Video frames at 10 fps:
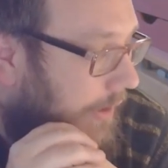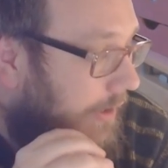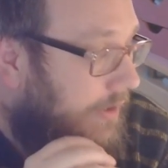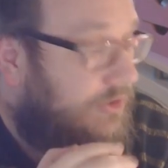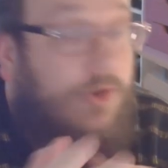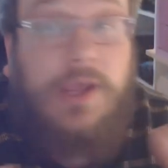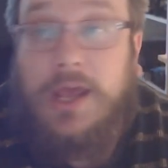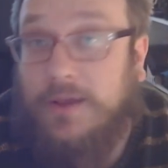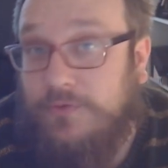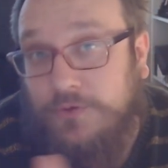So yeah,
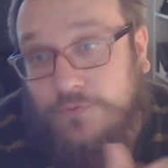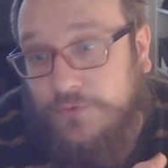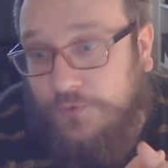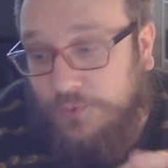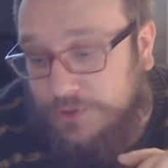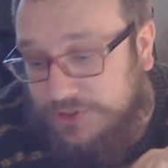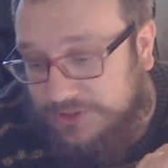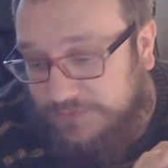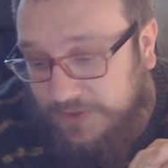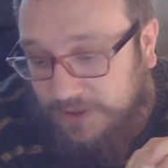if you watched
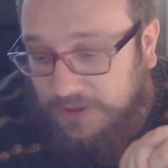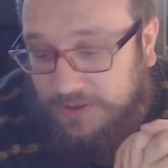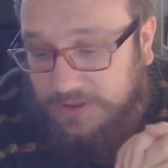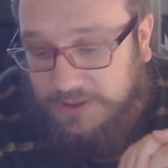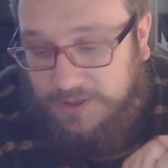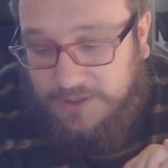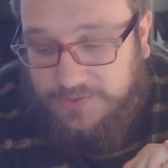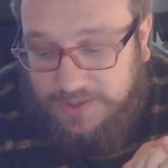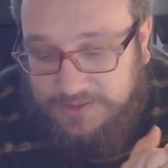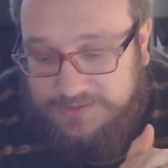this far,
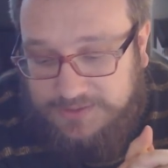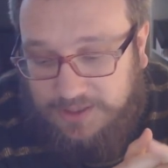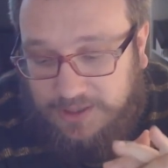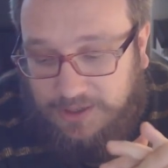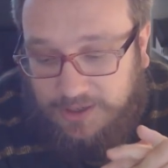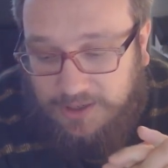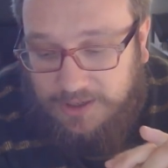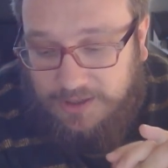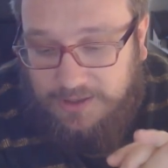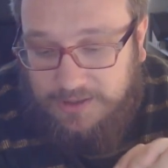thanks.
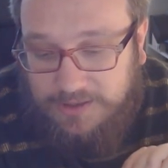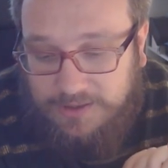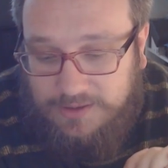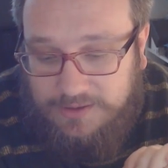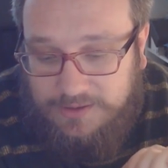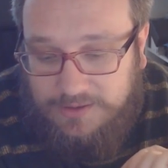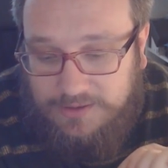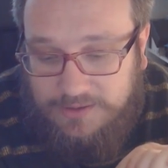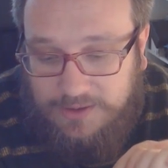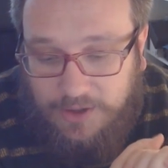I
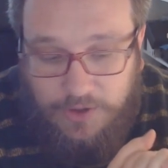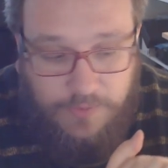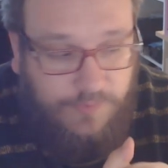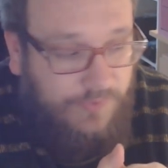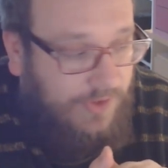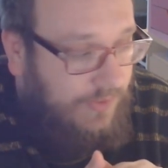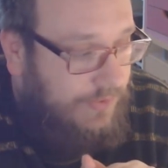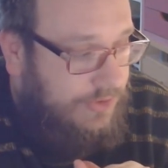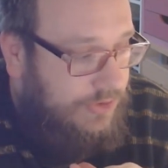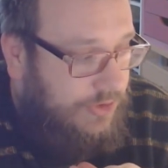hope that it
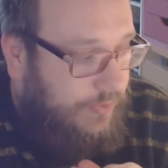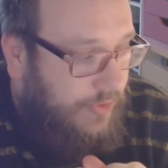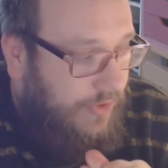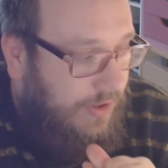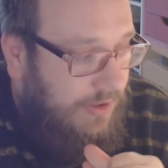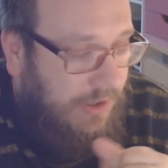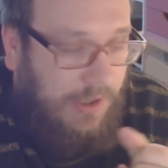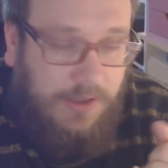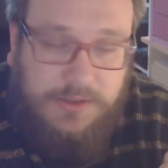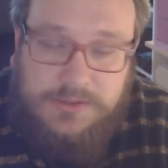wasn't too boring,
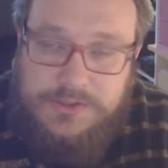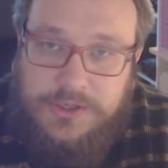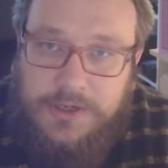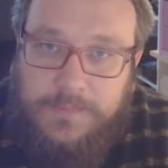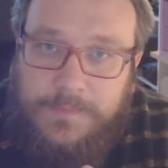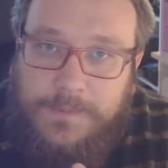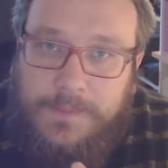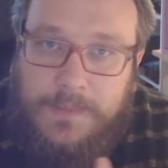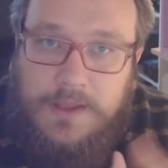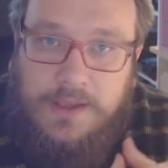and
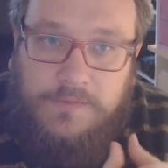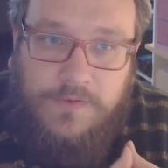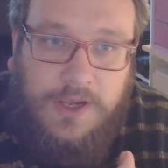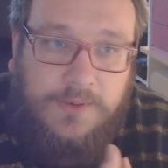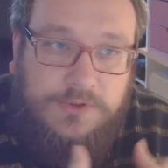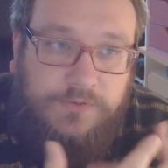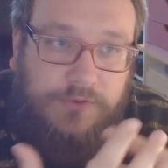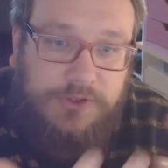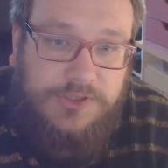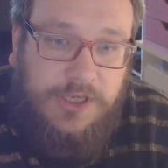if it helped you
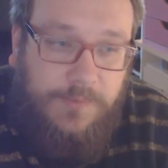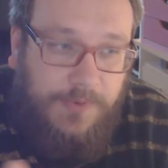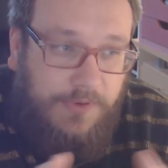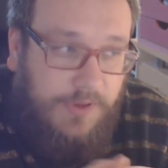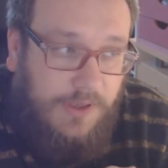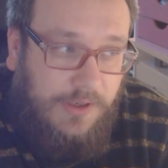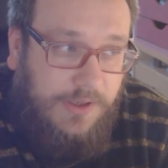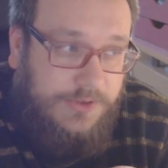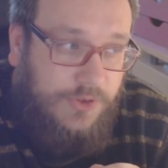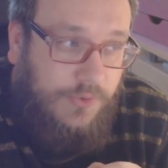fall asleep, then
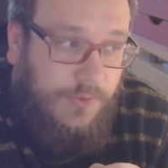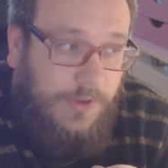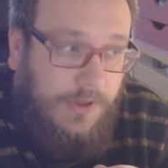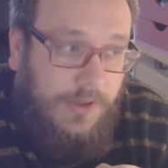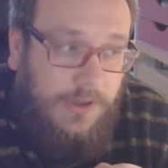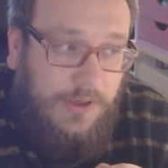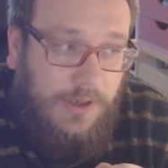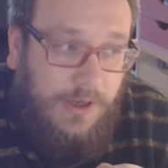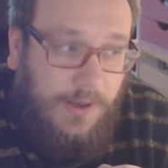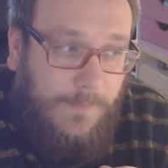that's cool.
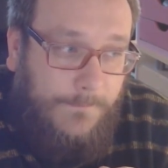But